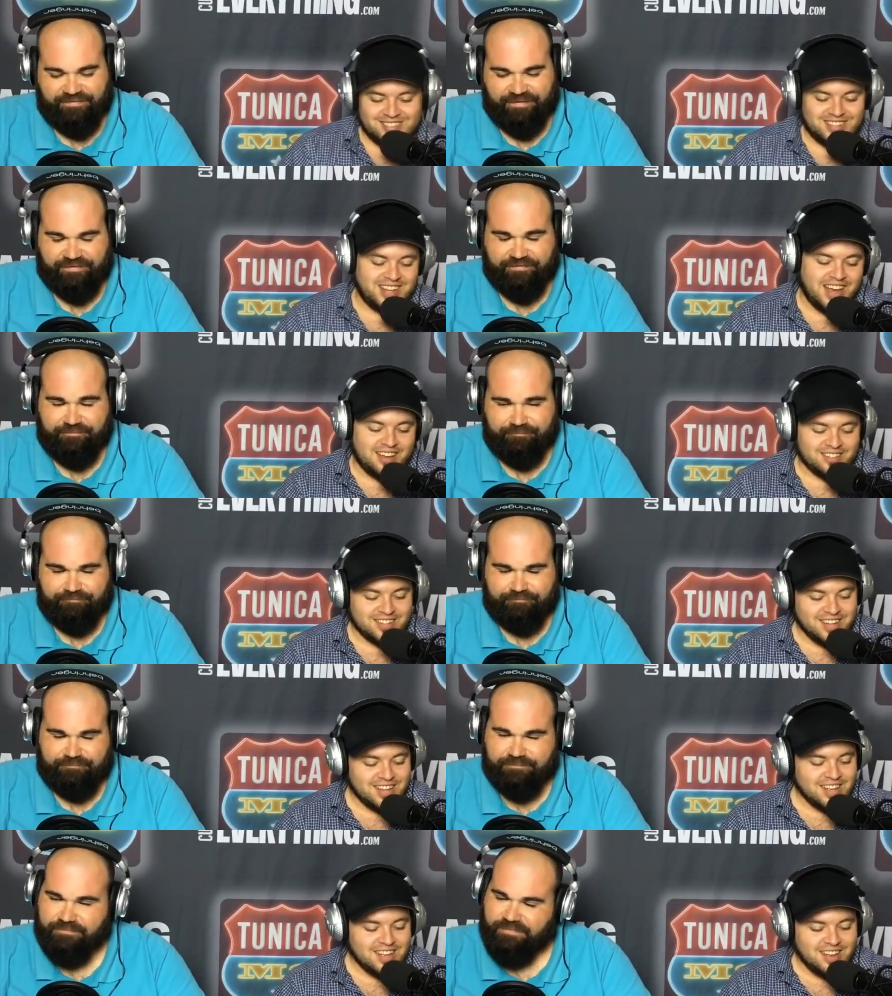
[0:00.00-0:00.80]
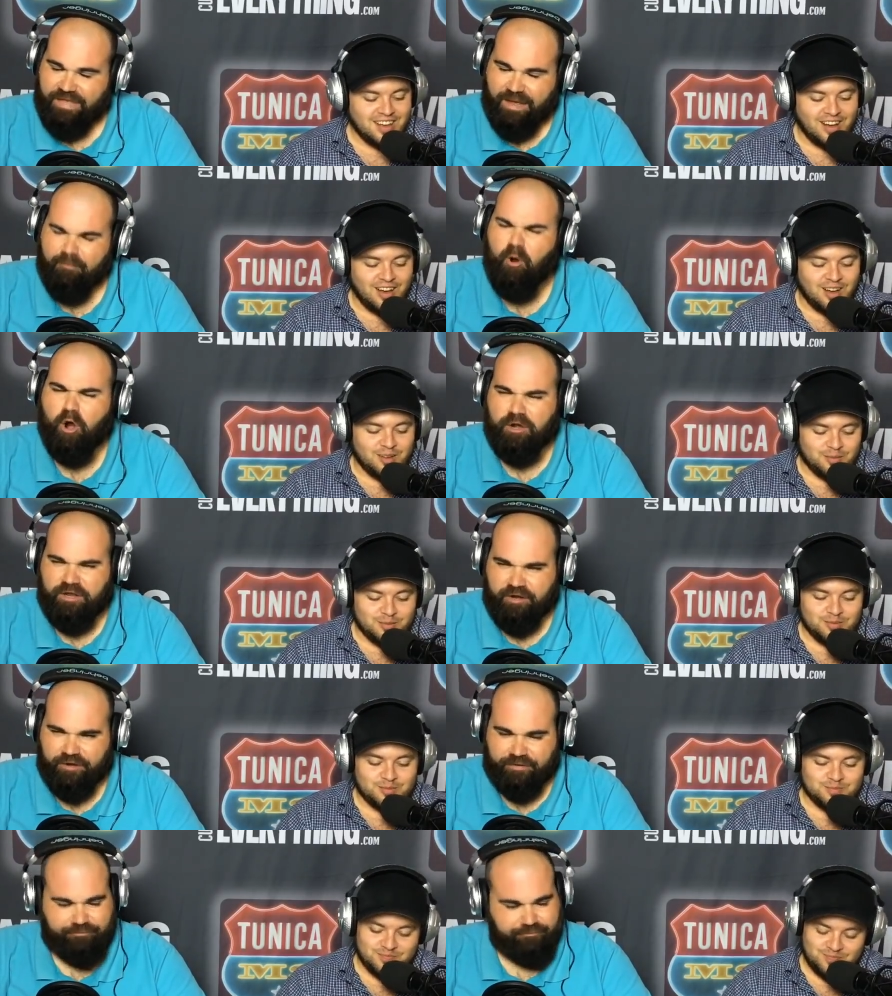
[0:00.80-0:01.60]
Speaker 1: sense. Yeah, uh, hard to
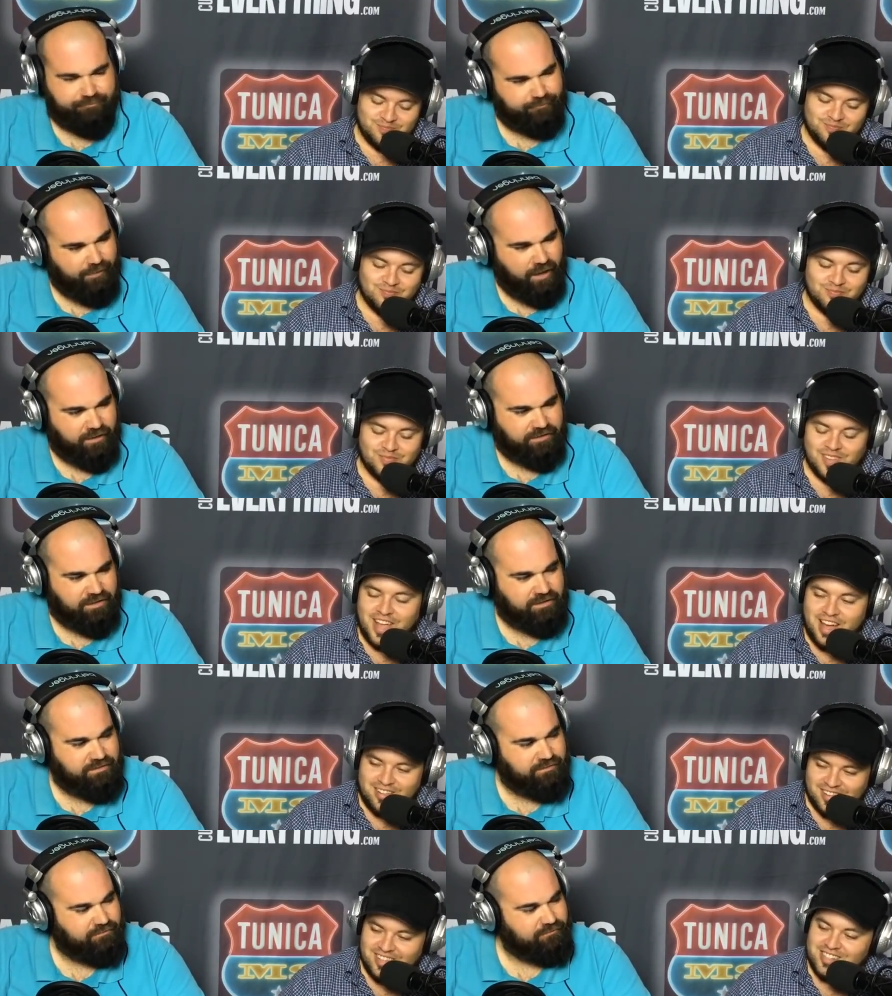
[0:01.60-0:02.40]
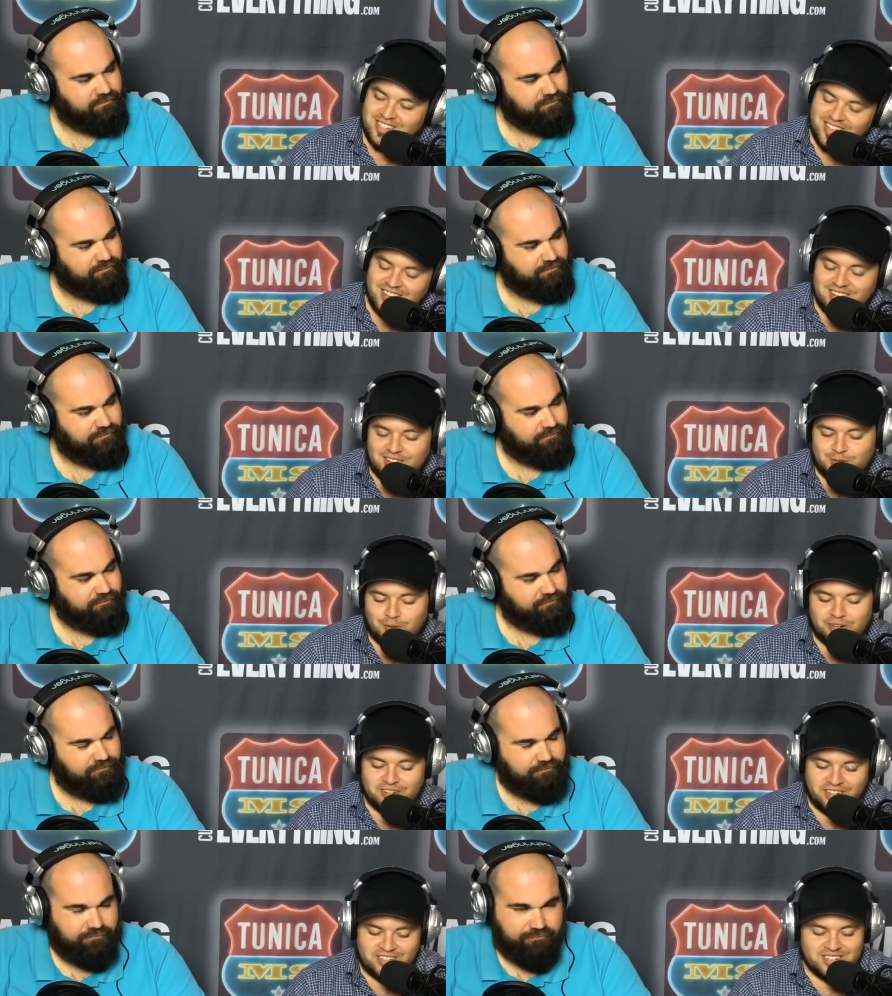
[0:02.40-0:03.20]
hear. Apologies. Yeah, it's it is
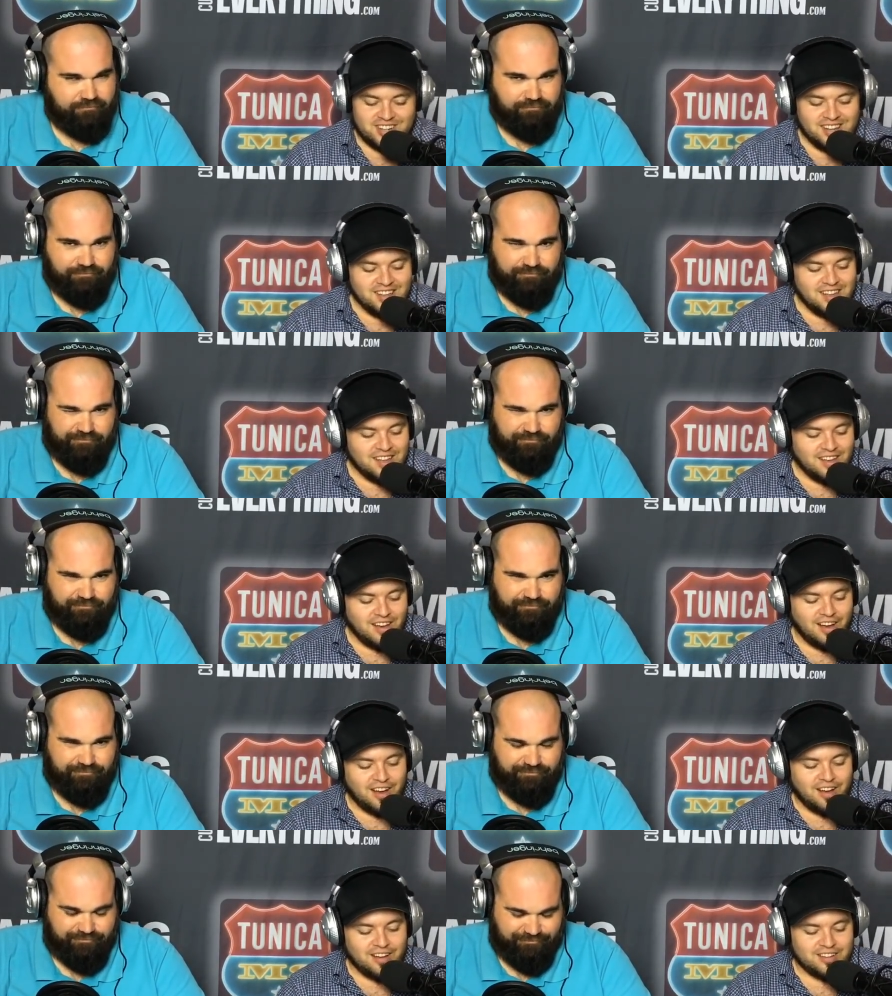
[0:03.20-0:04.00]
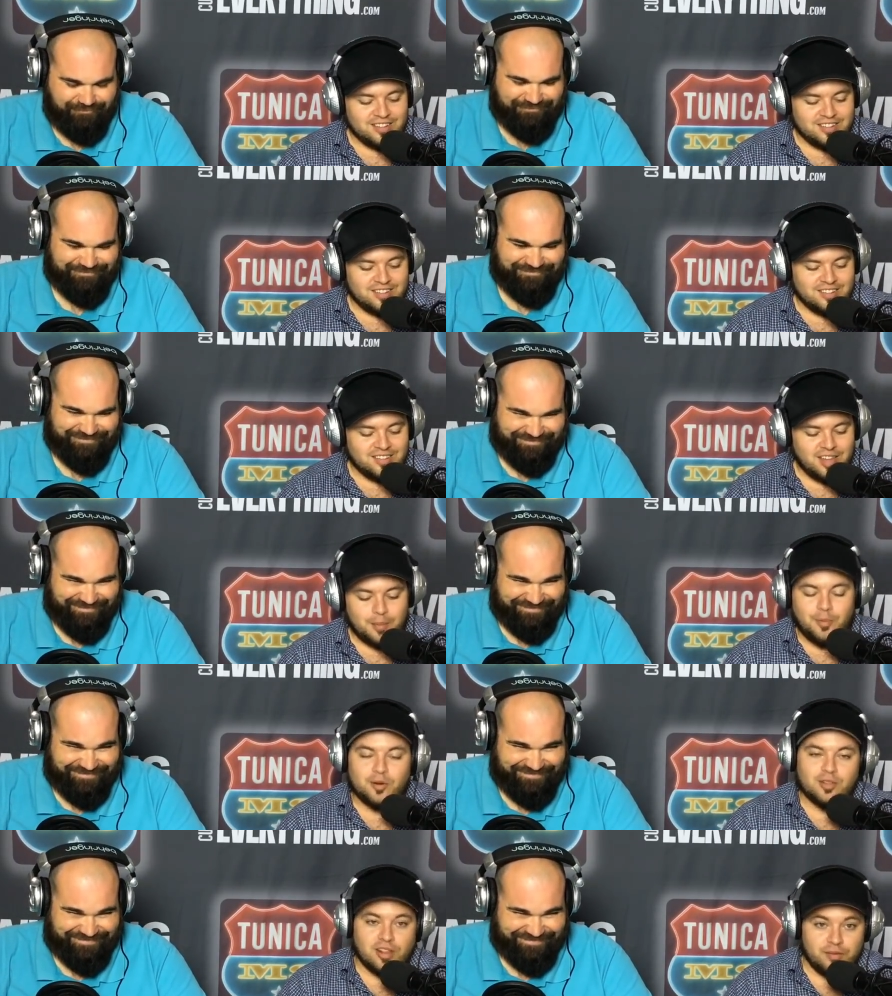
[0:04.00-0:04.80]
what it is. Uh, they
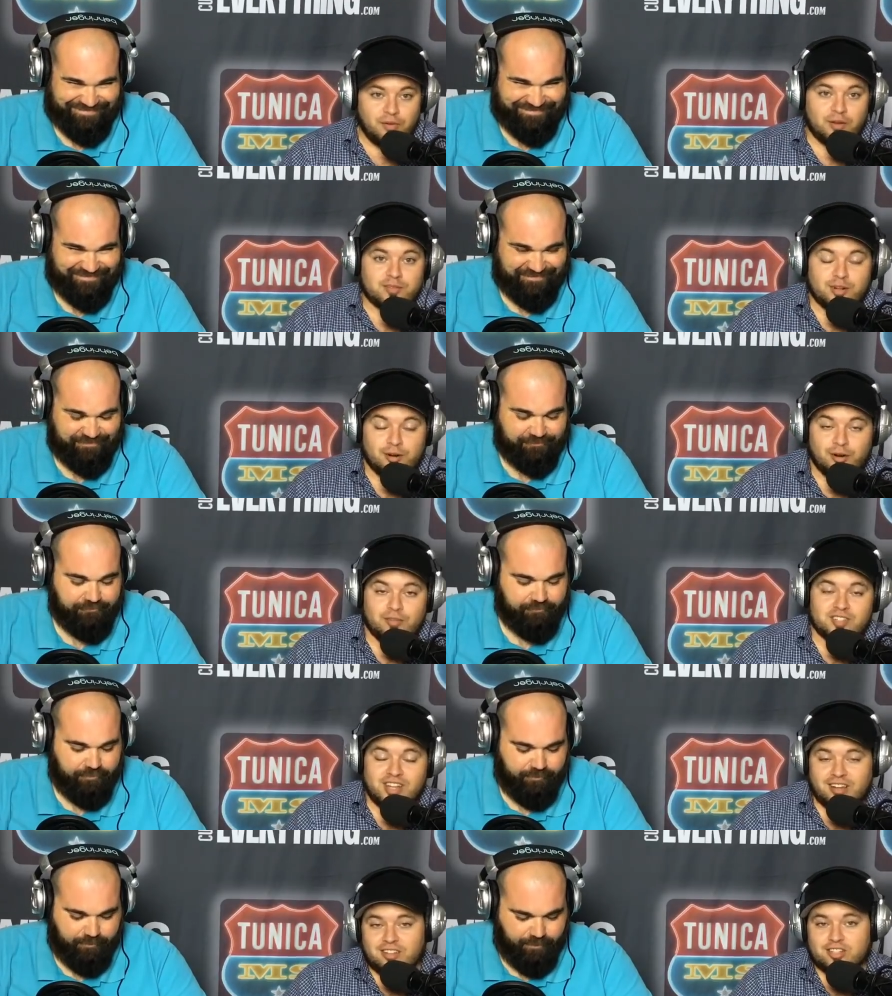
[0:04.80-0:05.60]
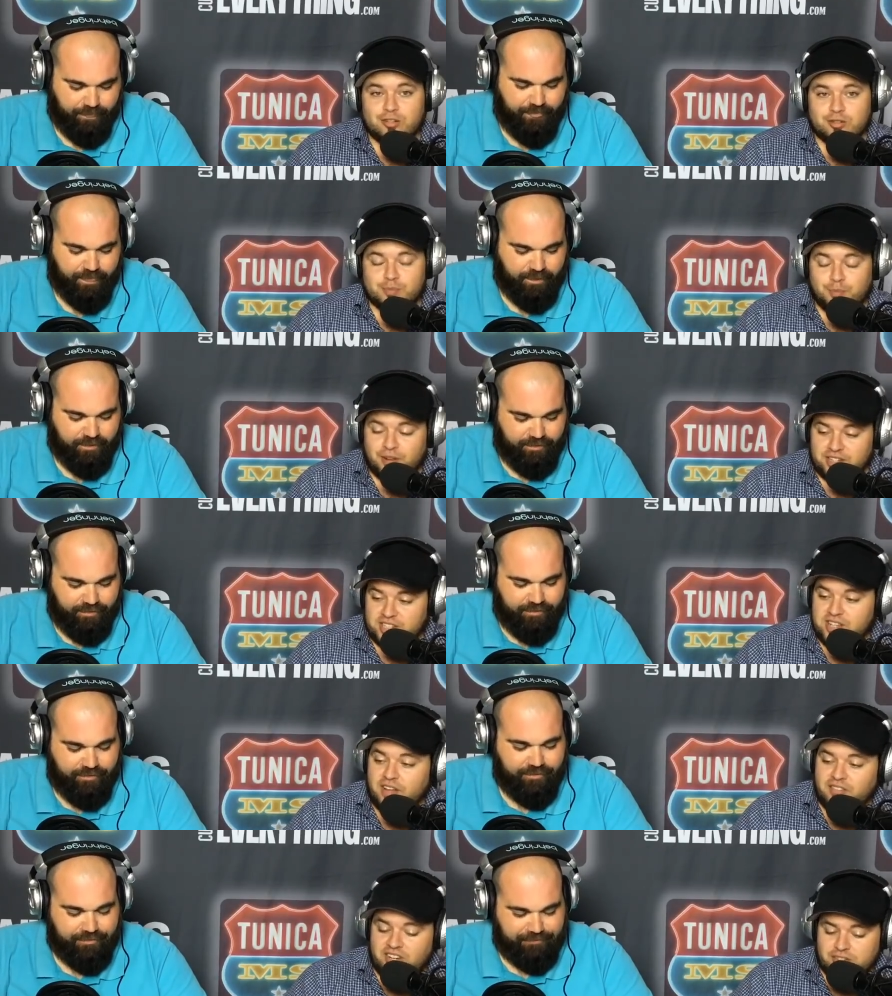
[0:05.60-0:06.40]
both live off turnovers. LSU is plus
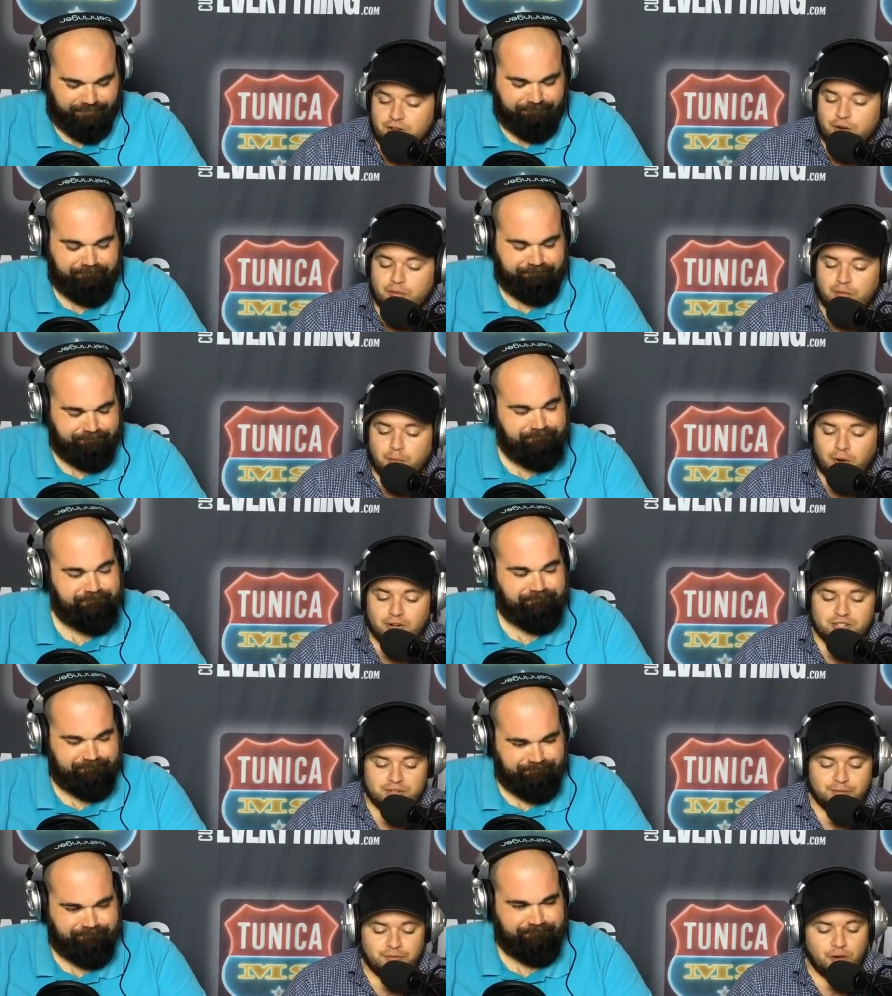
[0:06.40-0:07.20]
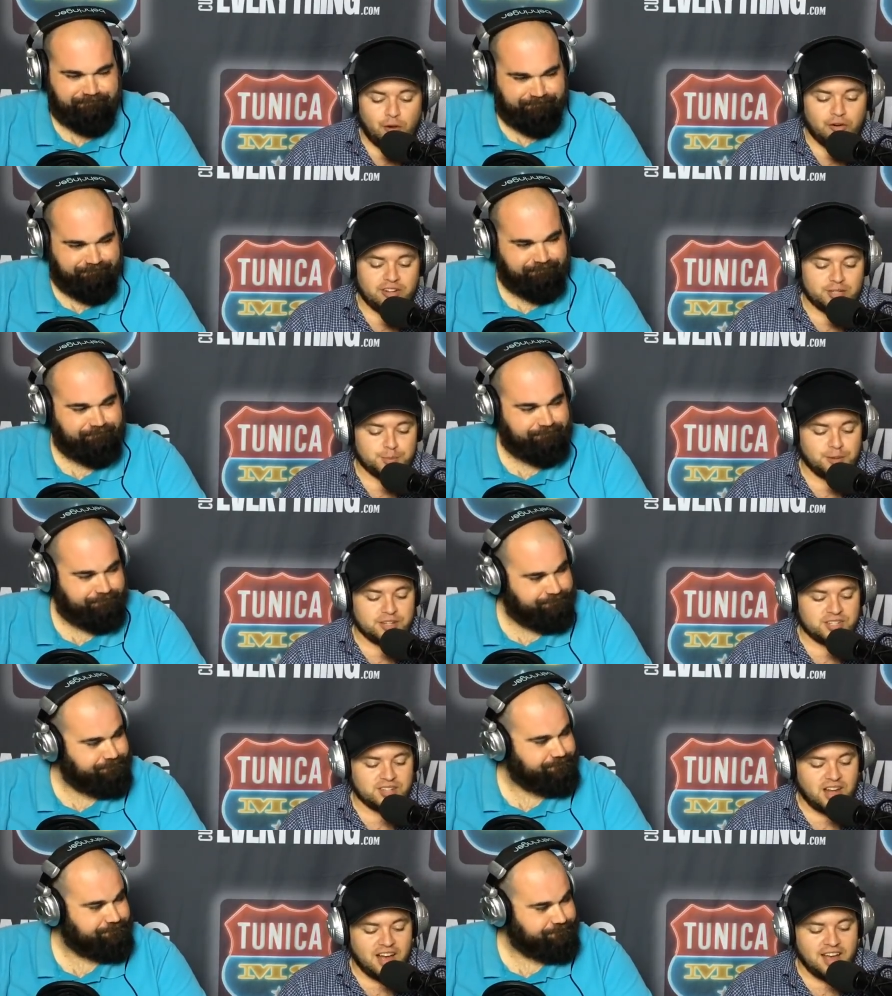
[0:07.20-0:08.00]
seven in turnover margin. Florida is
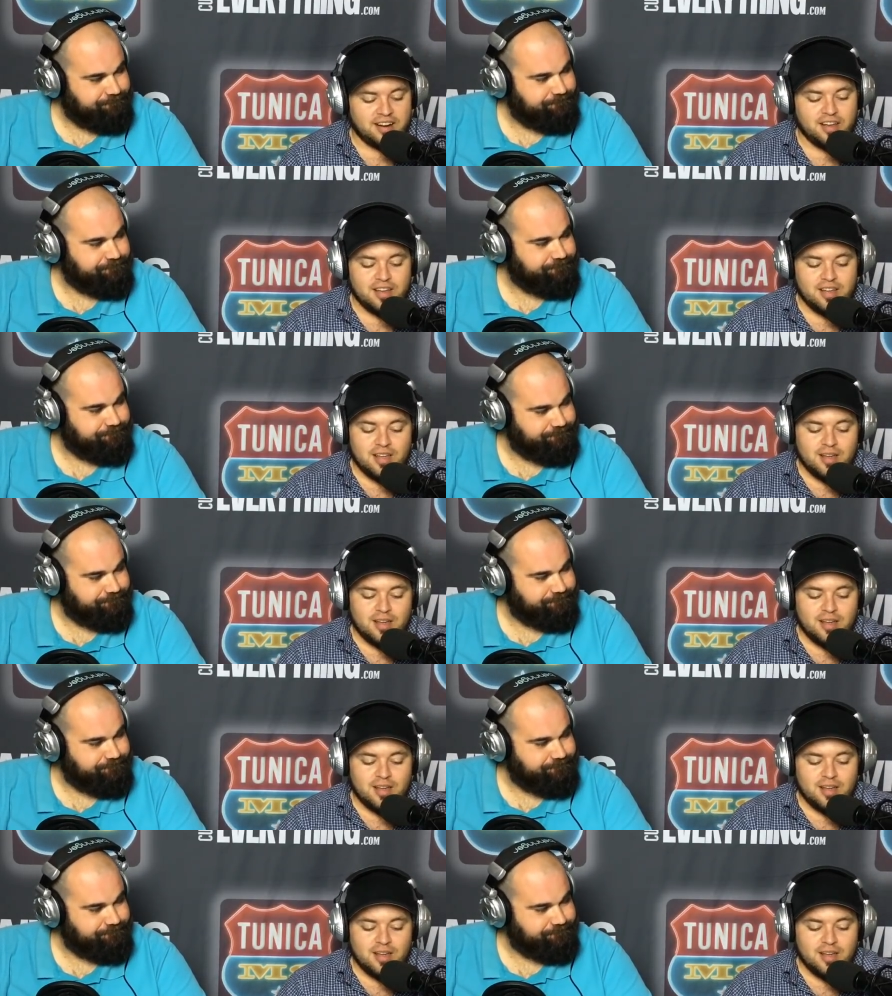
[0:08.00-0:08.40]
plus nine.